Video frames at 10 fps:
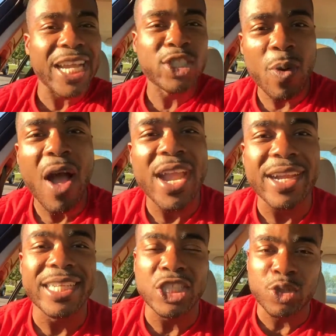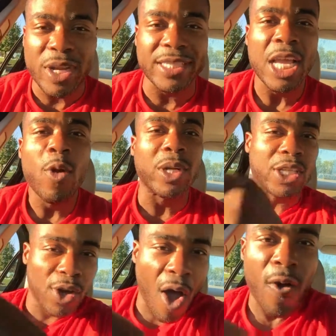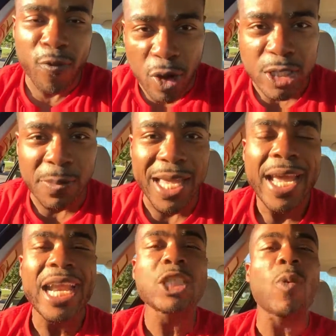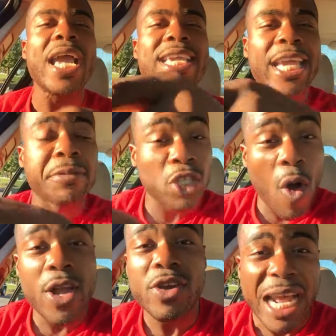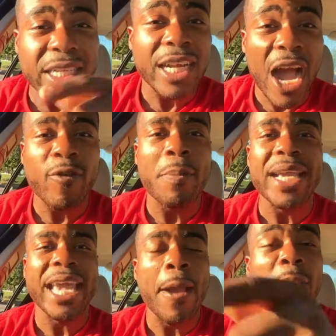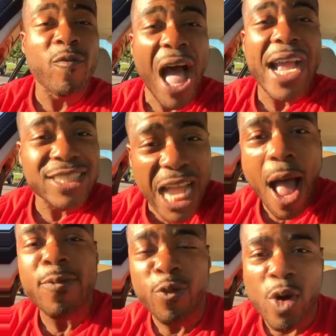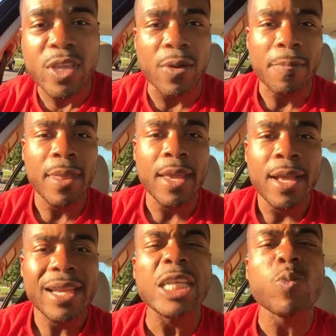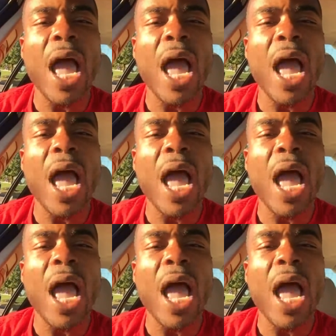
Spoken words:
you out here in these streets with the law enforcement. That's why he keeps showing you that the government can't provide jobs for you. That's why he